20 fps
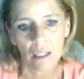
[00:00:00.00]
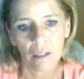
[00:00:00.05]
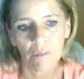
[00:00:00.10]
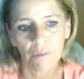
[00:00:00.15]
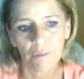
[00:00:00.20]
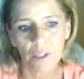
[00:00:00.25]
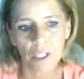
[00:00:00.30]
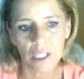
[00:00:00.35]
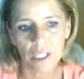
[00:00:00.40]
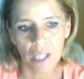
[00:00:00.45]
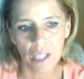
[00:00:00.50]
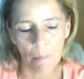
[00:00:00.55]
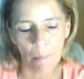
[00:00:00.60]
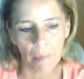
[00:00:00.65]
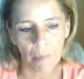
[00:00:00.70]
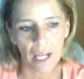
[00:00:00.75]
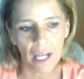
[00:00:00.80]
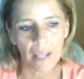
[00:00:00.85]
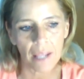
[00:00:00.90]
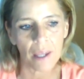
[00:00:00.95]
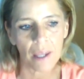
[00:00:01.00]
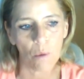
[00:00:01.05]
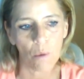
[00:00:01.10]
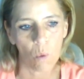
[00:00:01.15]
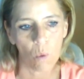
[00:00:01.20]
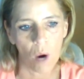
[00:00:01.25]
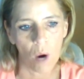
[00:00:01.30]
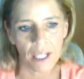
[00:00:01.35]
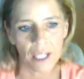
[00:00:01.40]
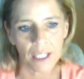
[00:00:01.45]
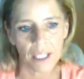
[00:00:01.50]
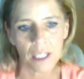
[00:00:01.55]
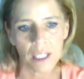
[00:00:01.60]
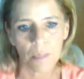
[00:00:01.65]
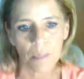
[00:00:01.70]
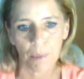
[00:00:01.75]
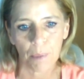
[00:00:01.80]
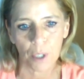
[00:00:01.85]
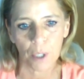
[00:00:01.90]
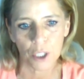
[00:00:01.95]
for somebody that wanted to
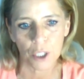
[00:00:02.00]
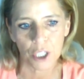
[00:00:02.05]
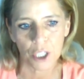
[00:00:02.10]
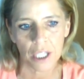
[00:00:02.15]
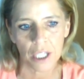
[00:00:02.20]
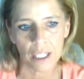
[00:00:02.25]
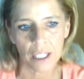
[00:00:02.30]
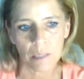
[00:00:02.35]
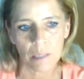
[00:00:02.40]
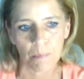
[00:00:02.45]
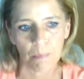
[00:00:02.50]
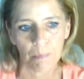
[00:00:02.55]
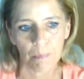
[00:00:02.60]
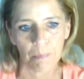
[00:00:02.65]
purchase